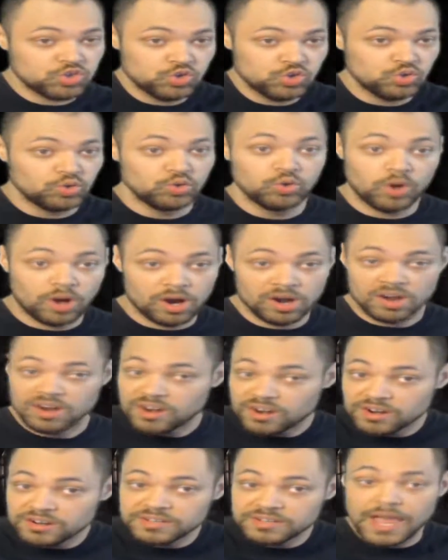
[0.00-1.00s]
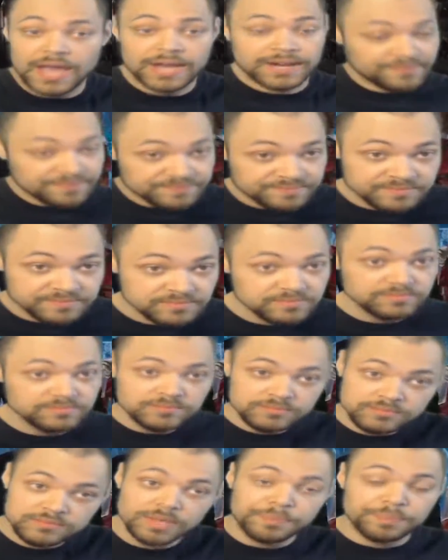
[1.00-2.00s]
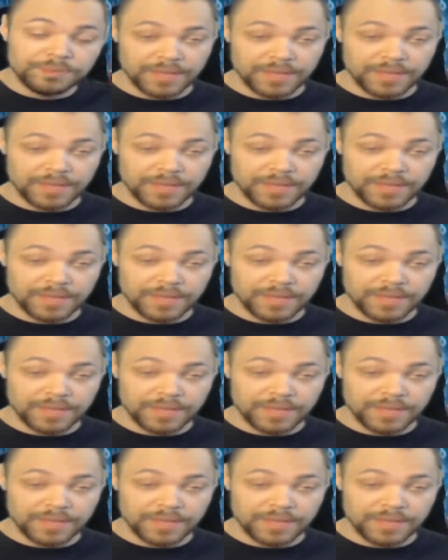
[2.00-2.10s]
who are not of the